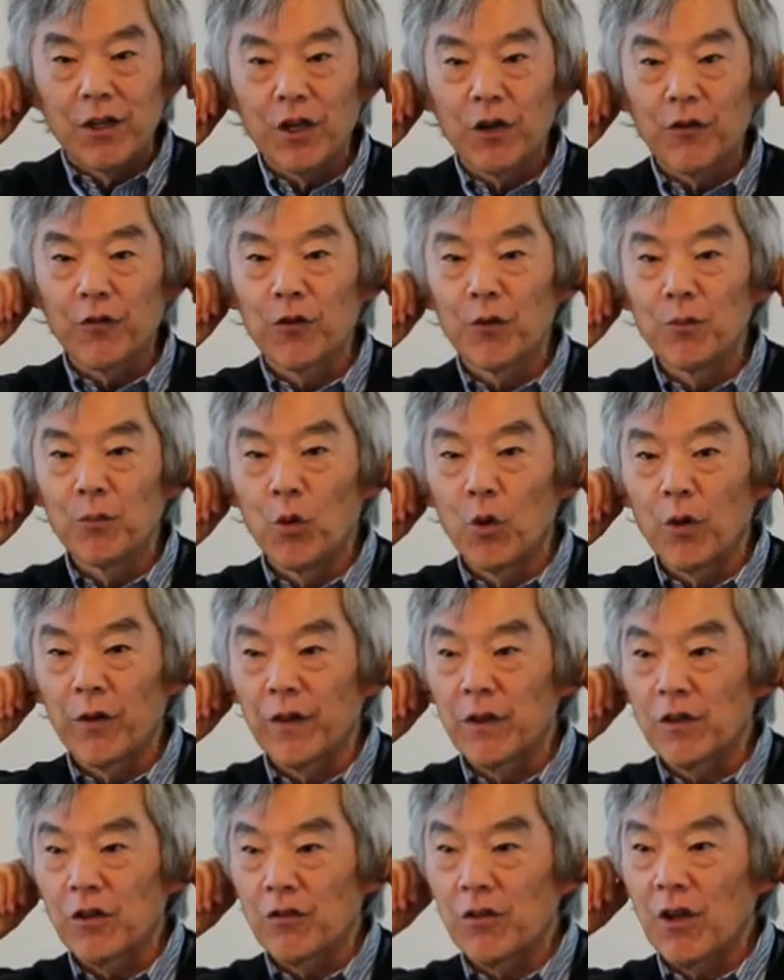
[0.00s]
here for more
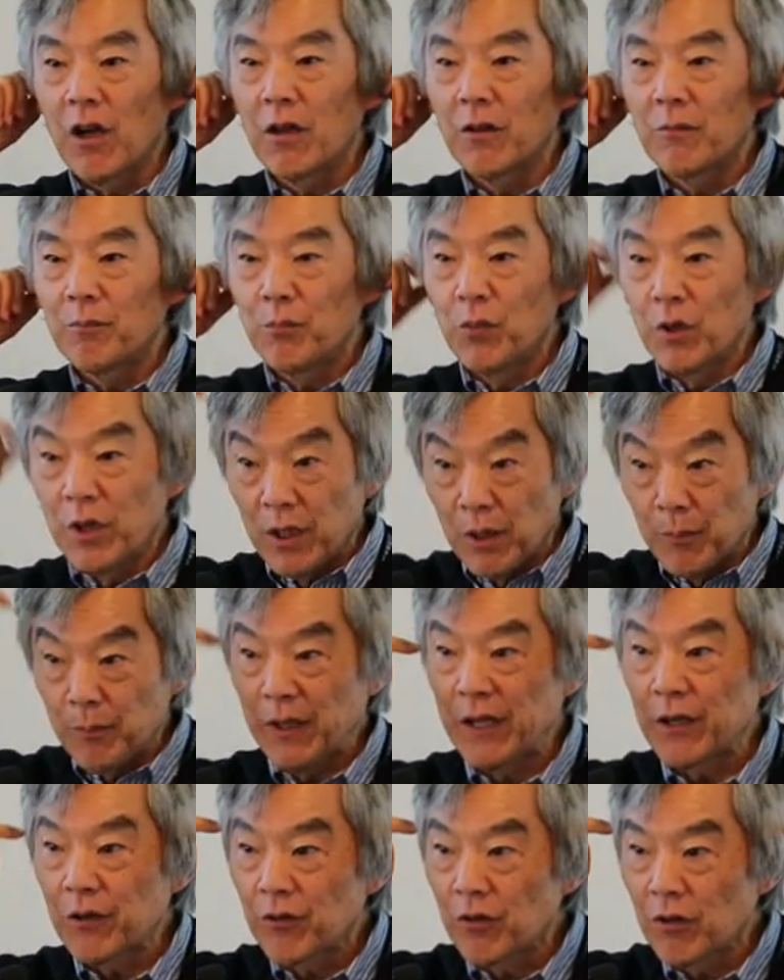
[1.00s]
than just putting
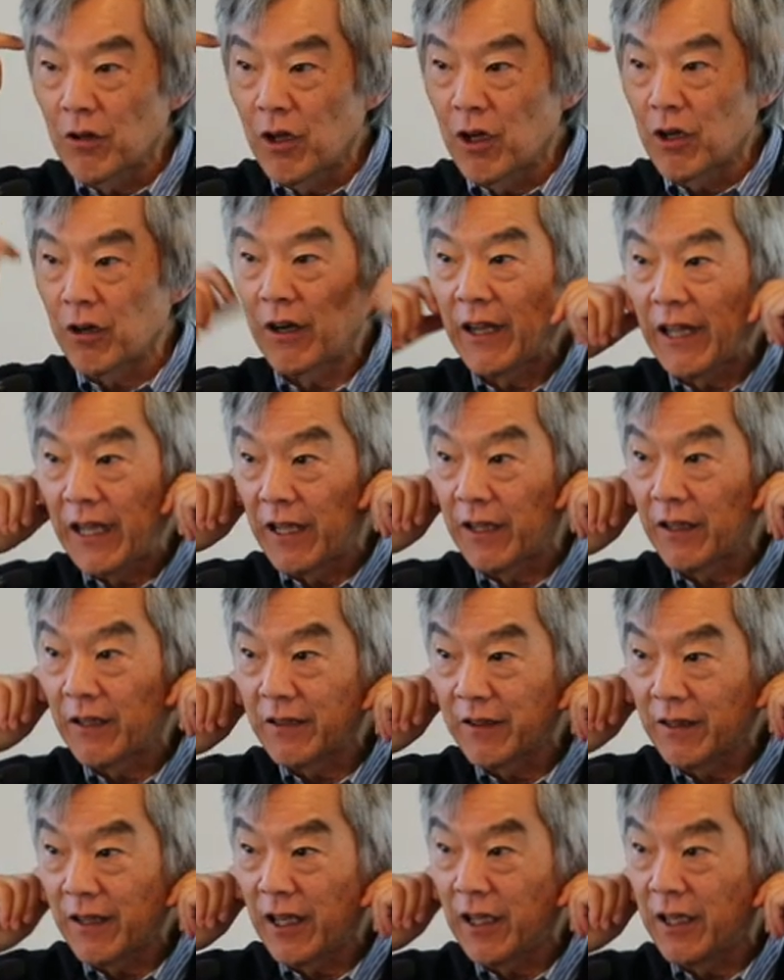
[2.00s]
a pencil on or hang,
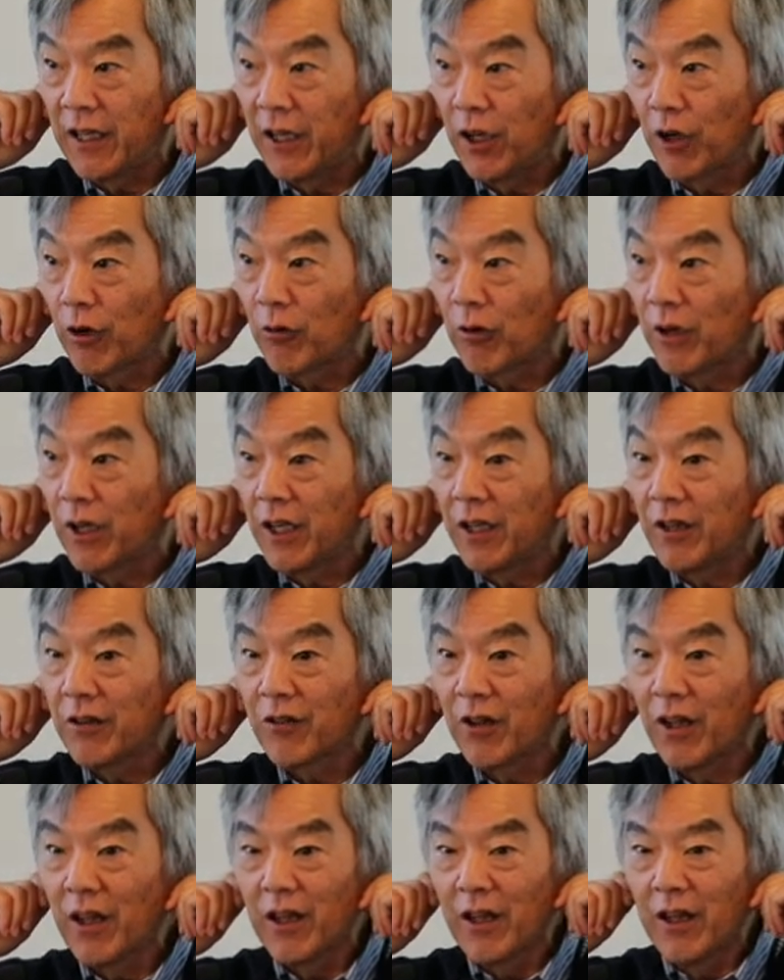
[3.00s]
hanging
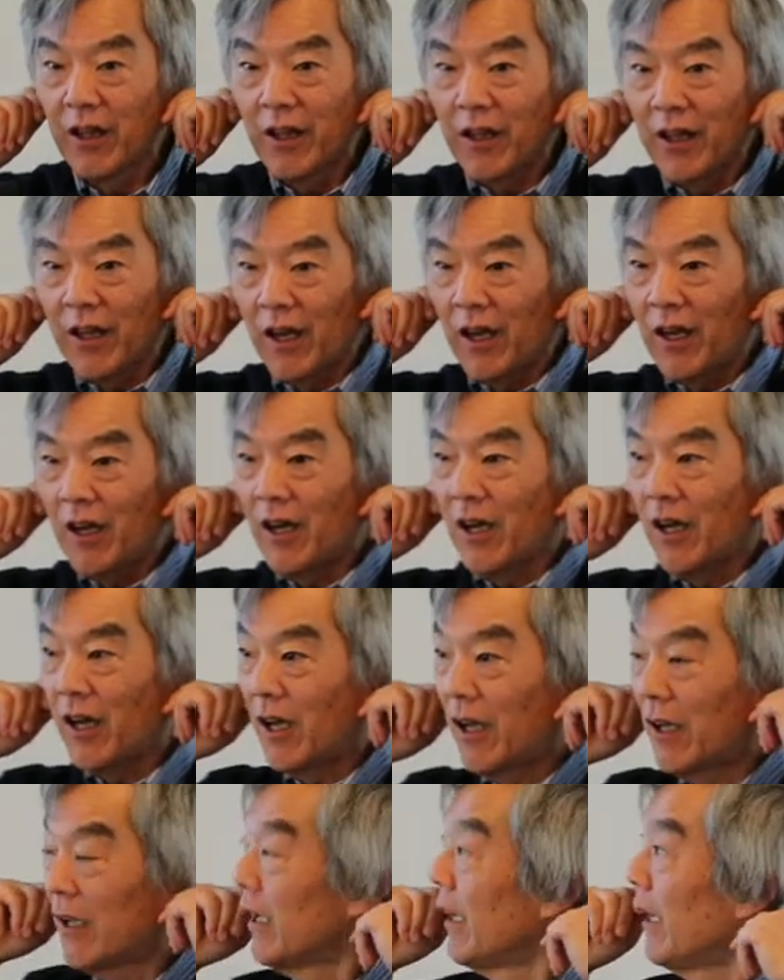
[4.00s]
earrings.
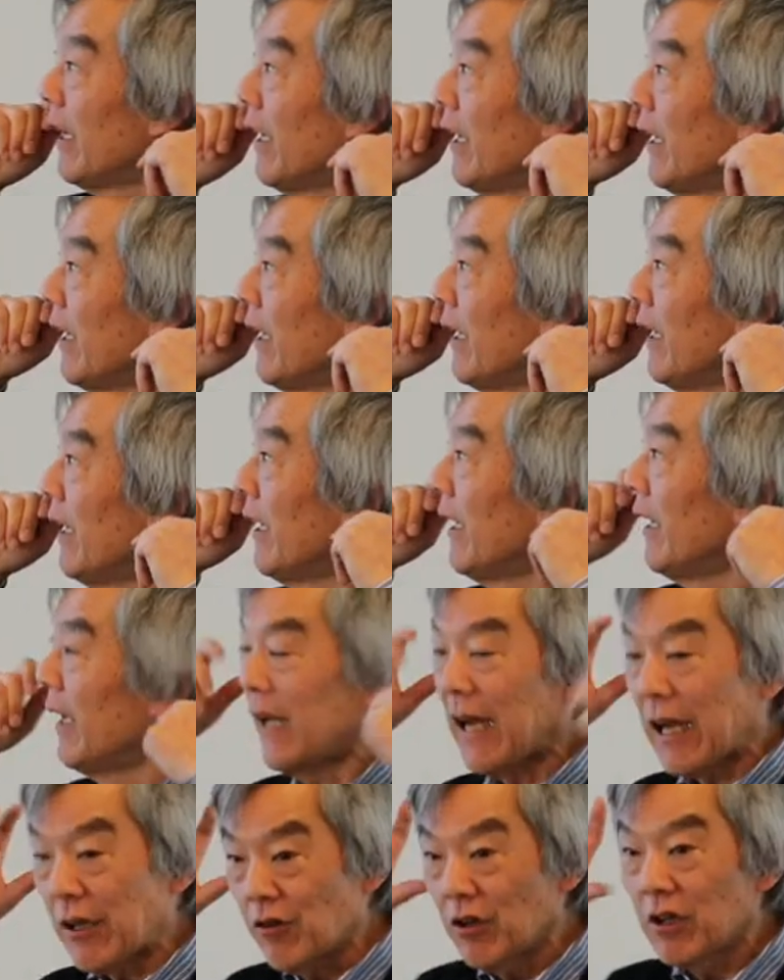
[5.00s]
Uh,
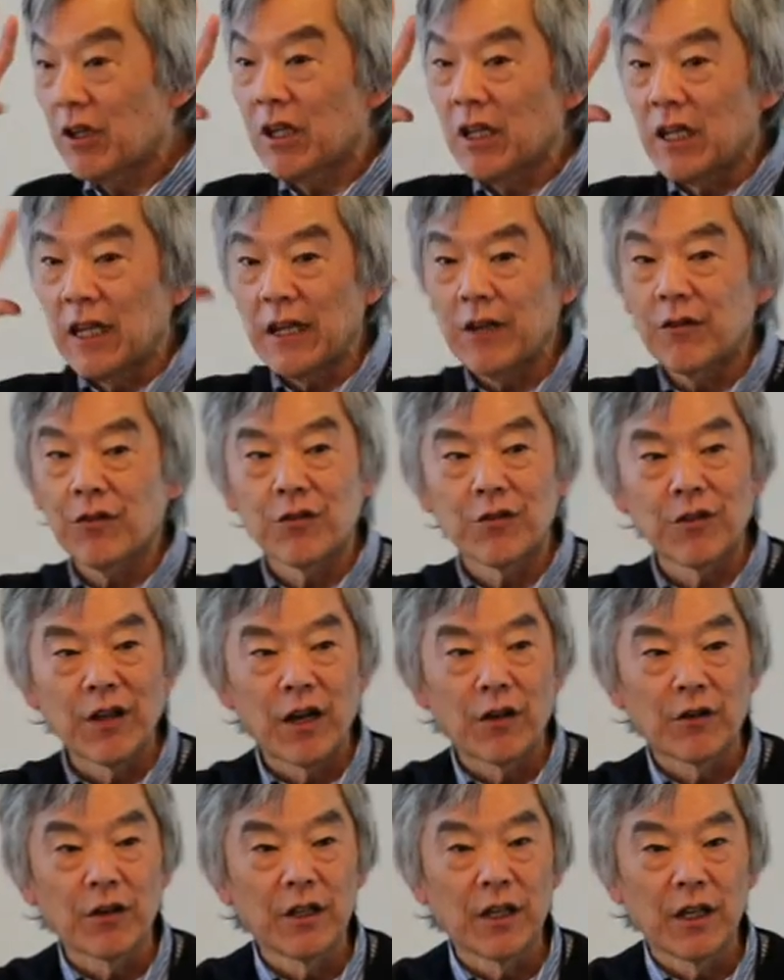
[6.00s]
it actually collects
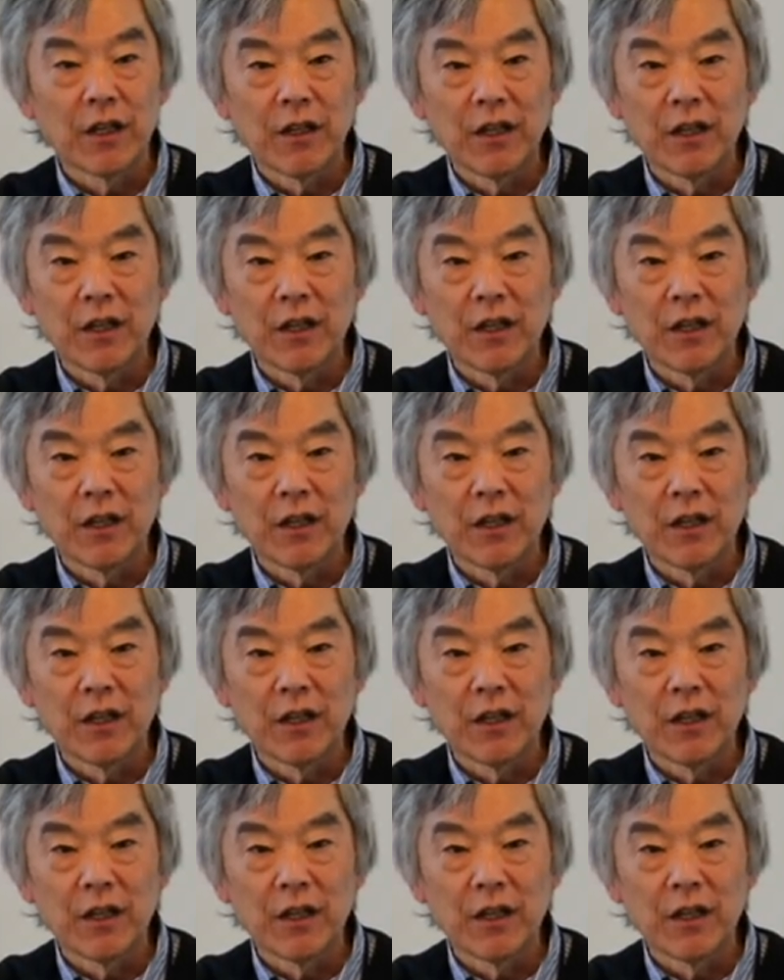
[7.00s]
sound in,